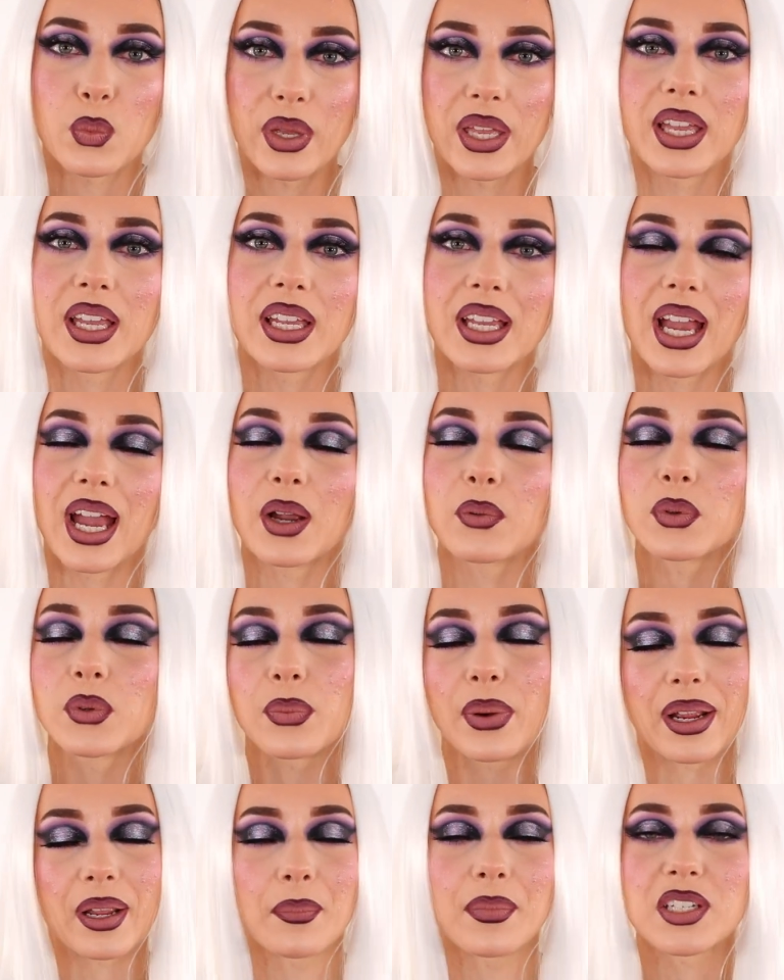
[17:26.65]
wig, I would
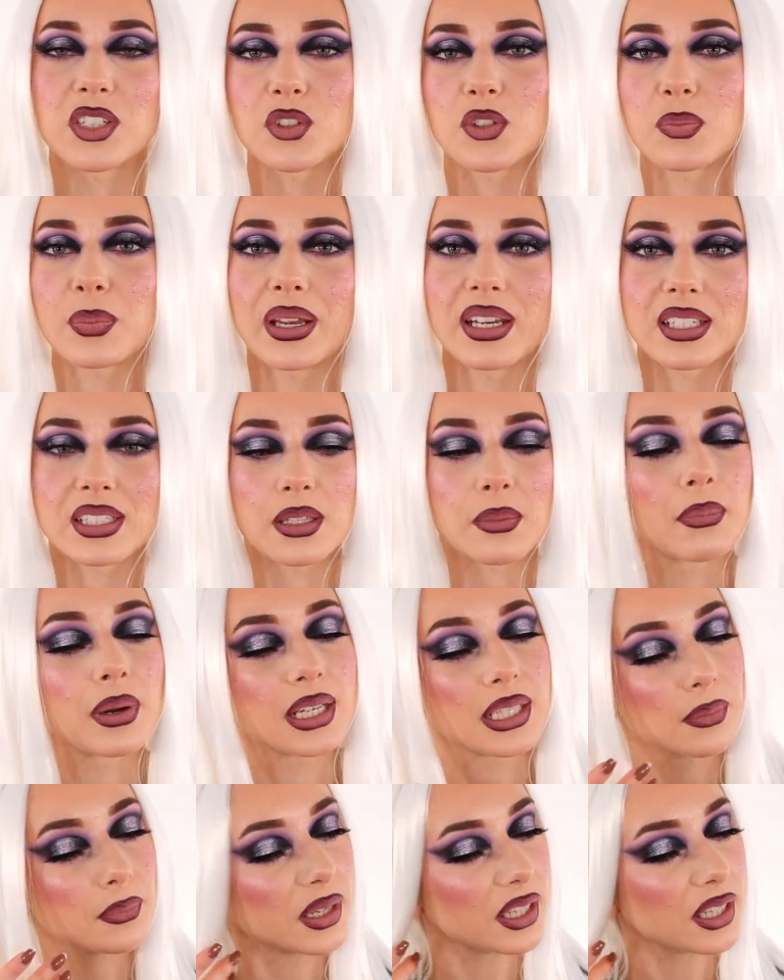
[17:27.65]
recommend you spending some money.